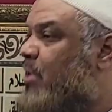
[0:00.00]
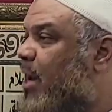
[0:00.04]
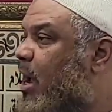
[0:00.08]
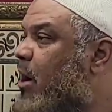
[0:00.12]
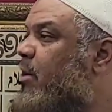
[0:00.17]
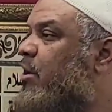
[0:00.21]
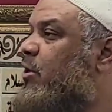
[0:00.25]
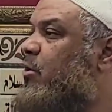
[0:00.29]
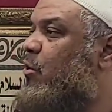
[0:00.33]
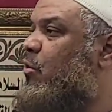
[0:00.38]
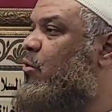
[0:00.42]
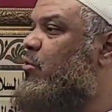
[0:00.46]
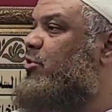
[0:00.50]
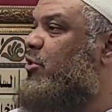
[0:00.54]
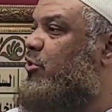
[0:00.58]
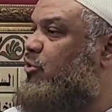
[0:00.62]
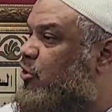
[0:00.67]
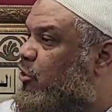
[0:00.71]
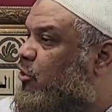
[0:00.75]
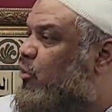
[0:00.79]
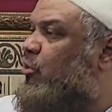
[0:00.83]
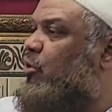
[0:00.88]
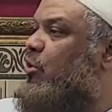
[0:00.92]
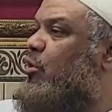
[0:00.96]
now he knows it's
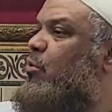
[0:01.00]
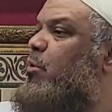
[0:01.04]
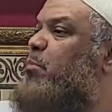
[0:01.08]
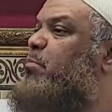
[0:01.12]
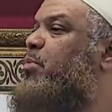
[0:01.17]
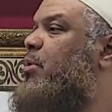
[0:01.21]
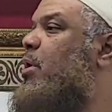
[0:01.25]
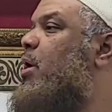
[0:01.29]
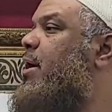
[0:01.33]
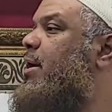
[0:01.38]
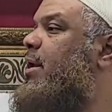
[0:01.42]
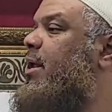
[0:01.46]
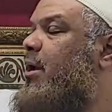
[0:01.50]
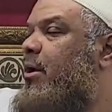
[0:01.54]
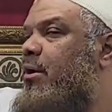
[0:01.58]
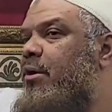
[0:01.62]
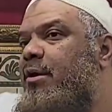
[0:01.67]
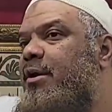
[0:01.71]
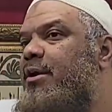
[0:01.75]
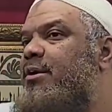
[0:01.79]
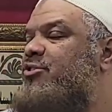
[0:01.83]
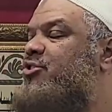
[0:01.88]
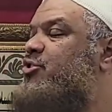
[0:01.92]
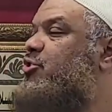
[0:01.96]
the girl with blonde
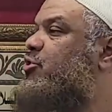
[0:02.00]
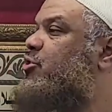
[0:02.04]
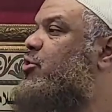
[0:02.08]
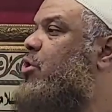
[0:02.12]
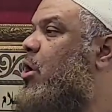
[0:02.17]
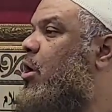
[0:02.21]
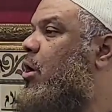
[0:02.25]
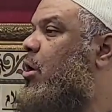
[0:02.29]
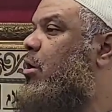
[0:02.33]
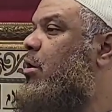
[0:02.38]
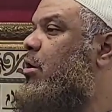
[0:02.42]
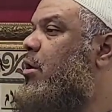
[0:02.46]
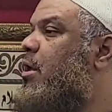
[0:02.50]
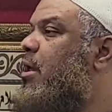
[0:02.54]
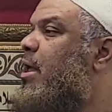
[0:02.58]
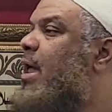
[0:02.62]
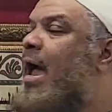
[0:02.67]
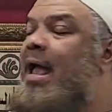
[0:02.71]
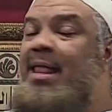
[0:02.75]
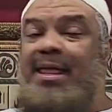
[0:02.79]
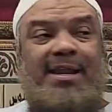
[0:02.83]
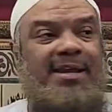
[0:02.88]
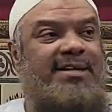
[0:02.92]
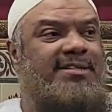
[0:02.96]
hair and she's tall.
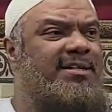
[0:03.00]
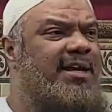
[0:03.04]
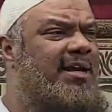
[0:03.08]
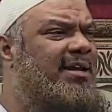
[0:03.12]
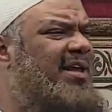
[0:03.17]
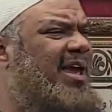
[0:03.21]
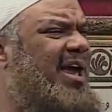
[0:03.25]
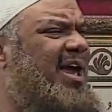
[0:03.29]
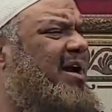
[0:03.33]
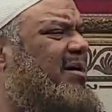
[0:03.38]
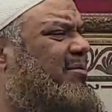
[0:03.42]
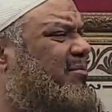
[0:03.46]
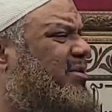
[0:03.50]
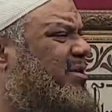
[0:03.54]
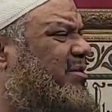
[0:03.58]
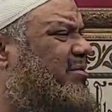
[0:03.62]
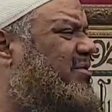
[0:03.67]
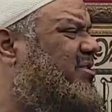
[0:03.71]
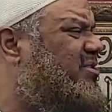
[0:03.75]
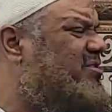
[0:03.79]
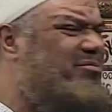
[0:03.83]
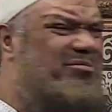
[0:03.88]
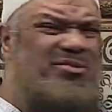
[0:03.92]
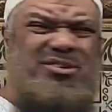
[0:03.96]
And then he said, yeah,
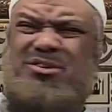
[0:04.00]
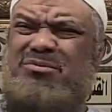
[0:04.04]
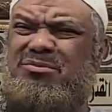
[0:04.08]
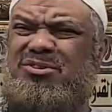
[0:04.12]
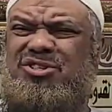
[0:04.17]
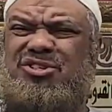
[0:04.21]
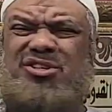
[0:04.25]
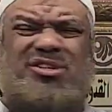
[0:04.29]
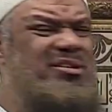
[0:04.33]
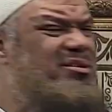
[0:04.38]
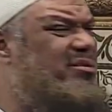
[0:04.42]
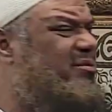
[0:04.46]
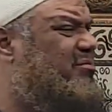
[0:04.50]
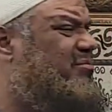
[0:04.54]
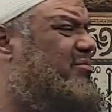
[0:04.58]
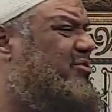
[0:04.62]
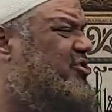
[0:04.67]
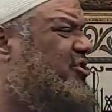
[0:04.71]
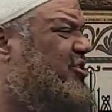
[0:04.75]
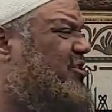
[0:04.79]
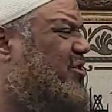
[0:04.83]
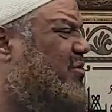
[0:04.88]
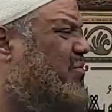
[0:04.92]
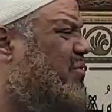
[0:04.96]
w- w- was, she,
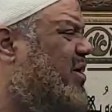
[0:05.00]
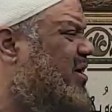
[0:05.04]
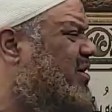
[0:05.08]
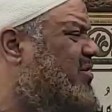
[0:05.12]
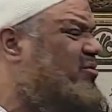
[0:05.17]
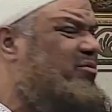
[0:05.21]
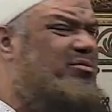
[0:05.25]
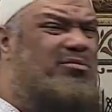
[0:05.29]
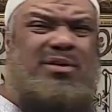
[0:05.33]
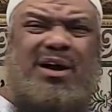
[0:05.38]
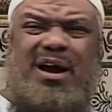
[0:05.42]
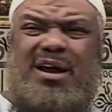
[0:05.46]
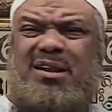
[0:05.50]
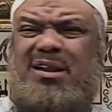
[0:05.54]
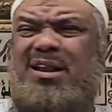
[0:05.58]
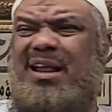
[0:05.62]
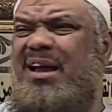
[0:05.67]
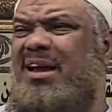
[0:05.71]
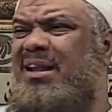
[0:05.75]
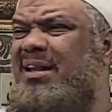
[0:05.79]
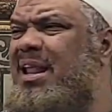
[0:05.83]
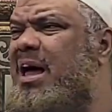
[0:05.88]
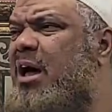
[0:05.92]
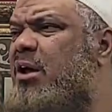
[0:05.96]
was she the one who had
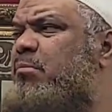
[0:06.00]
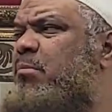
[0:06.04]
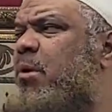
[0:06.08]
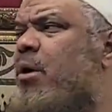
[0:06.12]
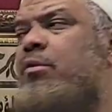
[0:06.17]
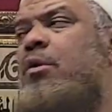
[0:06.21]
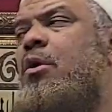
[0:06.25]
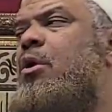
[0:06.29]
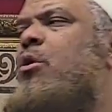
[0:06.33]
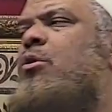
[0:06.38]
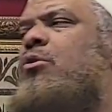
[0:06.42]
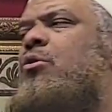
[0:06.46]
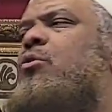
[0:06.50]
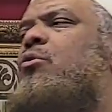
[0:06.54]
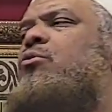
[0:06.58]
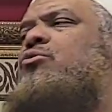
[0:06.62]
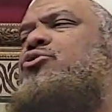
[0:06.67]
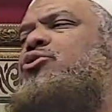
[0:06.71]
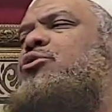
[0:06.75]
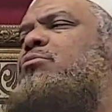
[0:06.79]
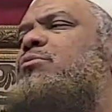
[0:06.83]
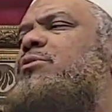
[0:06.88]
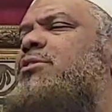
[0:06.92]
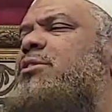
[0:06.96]
like a loud mouth? No, no,
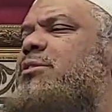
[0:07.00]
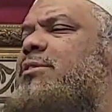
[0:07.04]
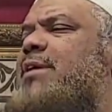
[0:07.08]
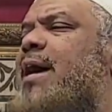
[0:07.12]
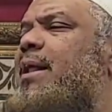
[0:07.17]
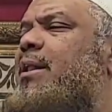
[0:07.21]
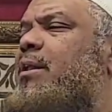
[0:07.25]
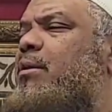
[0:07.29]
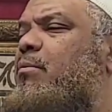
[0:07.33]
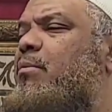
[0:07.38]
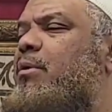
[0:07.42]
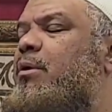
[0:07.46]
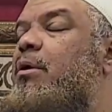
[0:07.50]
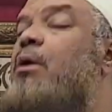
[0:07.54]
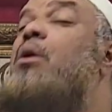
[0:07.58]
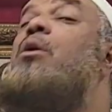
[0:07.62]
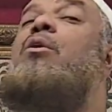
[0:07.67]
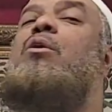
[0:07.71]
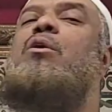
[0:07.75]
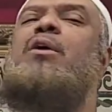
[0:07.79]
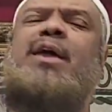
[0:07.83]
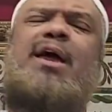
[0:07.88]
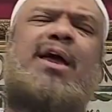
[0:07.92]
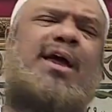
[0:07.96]
she was the silent one.
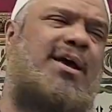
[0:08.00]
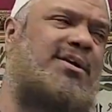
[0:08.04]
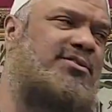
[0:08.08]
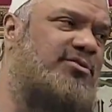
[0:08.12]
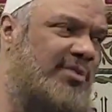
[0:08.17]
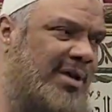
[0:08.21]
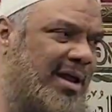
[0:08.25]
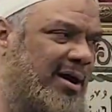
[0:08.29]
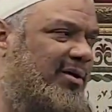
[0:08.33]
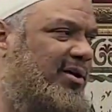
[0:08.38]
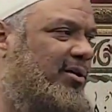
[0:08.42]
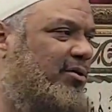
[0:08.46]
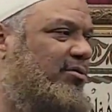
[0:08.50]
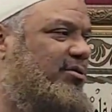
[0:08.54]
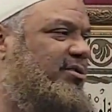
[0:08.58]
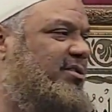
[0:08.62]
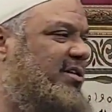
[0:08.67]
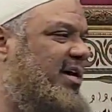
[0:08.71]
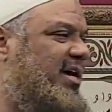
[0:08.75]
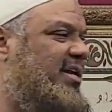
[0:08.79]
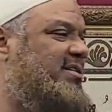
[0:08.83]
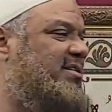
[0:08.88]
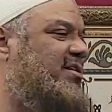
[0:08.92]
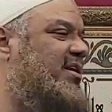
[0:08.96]
Oh, yeah, yeah. So now he knows
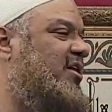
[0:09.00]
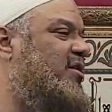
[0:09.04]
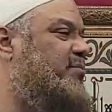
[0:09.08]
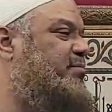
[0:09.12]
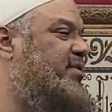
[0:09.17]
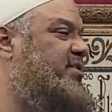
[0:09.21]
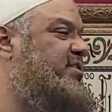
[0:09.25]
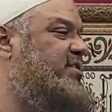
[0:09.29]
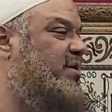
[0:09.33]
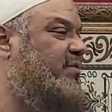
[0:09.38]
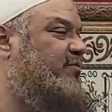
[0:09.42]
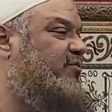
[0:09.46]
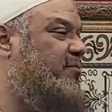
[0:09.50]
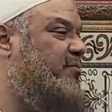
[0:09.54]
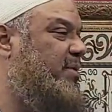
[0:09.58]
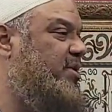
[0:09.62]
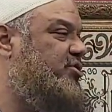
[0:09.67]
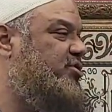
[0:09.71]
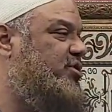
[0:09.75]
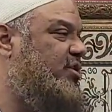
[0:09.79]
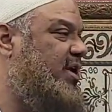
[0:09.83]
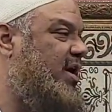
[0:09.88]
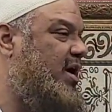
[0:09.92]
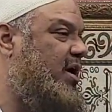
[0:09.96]
he's got another piece of
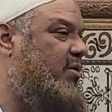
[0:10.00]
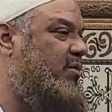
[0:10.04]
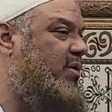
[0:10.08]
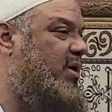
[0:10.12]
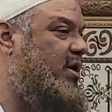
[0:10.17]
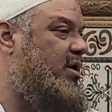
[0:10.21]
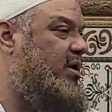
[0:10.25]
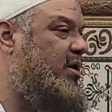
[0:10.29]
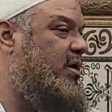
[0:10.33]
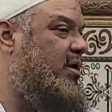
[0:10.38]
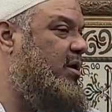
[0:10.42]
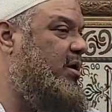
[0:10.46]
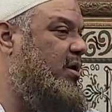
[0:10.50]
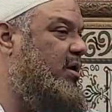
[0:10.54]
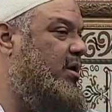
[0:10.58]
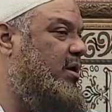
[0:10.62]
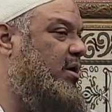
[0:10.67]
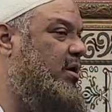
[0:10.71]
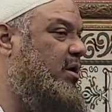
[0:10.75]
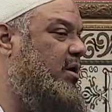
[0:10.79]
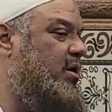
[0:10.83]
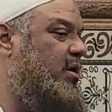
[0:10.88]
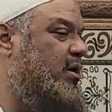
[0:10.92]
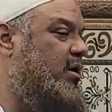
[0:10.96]
information, Yahwan.
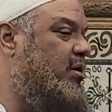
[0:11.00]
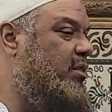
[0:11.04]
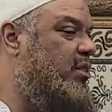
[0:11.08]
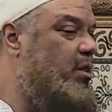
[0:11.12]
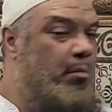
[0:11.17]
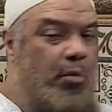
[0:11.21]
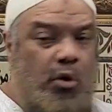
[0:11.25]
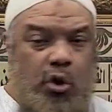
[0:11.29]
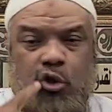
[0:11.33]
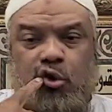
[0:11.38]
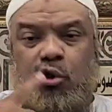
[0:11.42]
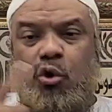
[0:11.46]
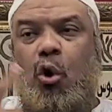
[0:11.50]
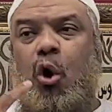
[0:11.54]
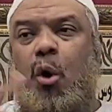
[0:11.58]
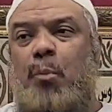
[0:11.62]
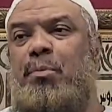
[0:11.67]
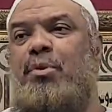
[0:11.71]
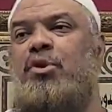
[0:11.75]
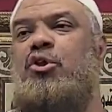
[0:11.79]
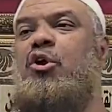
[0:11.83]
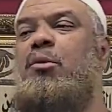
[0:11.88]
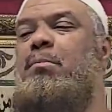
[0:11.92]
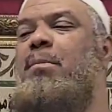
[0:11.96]
The more you
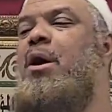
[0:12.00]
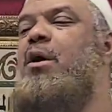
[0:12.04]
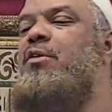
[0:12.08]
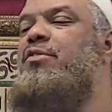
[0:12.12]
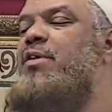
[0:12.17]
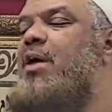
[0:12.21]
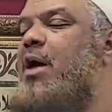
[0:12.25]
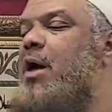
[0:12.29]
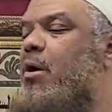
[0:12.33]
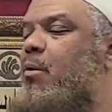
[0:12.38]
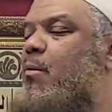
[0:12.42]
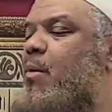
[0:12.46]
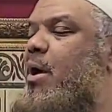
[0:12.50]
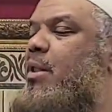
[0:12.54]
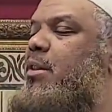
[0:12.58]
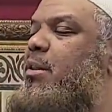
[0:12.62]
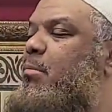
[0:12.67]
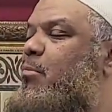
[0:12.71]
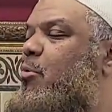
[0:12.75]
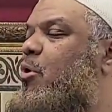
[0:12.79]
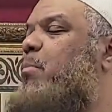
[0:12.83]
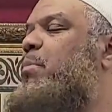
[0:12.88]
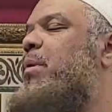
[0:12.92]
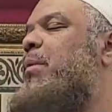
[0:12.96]
open your mouth, Yahwan,
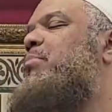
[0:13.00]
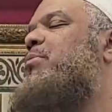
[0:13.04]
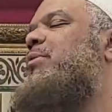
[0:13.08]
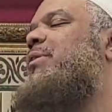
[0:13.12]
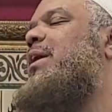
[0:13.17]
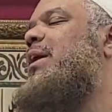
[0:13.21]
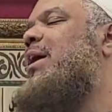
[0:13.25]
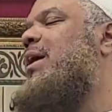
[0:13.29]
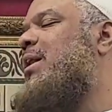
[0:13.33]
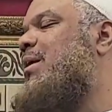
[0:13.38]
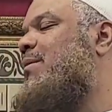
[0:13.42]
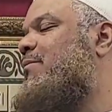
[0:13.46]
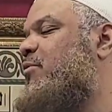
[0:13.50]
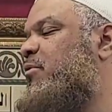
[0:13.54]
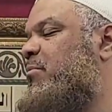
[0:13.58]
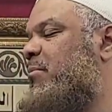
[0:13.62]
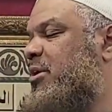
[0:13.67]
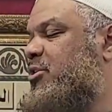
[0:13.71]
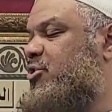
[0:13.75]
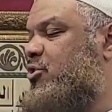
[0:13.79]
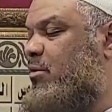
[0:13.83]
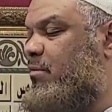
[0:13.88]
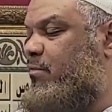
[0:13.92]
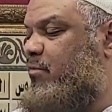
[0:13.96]
the more people they get
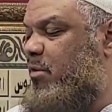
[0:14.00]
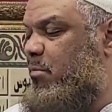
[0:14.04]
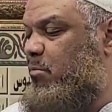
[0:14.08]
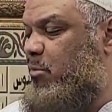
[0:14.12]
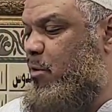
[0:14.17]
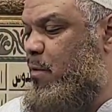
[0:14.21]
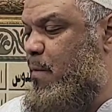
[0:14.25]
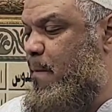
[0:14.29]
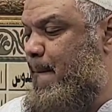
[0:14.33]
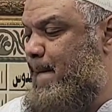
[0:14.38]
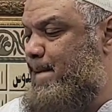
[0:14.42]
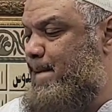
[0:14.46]
information from you.